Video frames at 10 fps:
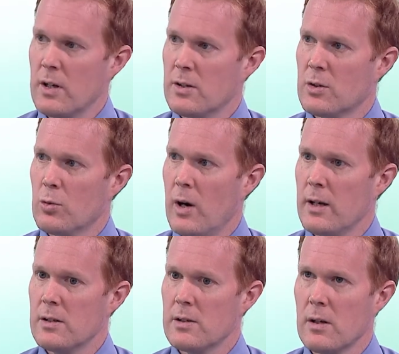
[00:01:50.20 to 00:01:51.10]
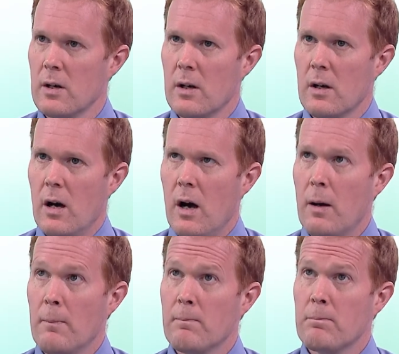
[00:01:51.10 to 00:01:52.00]
is great.
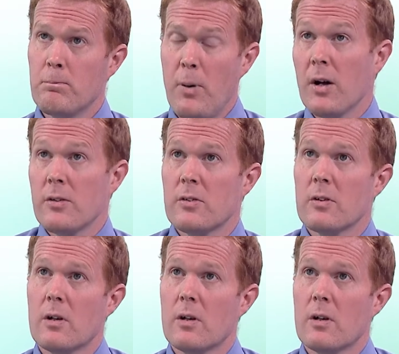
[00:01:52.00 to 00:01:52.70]
But